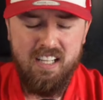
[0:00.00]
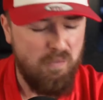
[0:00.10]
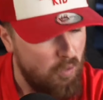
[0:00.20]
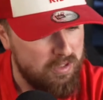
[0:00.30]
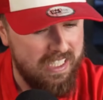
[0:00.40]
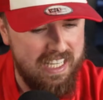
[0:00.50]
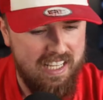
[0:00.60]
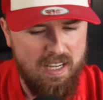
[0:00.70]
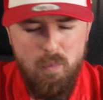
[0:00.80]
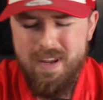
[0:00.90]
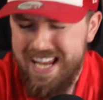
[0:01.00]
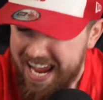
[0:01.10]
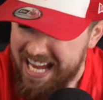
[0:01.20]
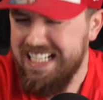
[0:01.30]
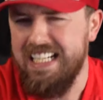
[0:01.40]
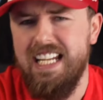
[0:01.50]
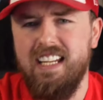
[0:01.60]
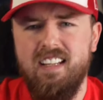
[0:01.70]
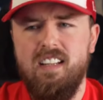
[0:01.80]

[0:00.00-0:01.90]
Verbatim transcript: They fought to the end. And we ended it.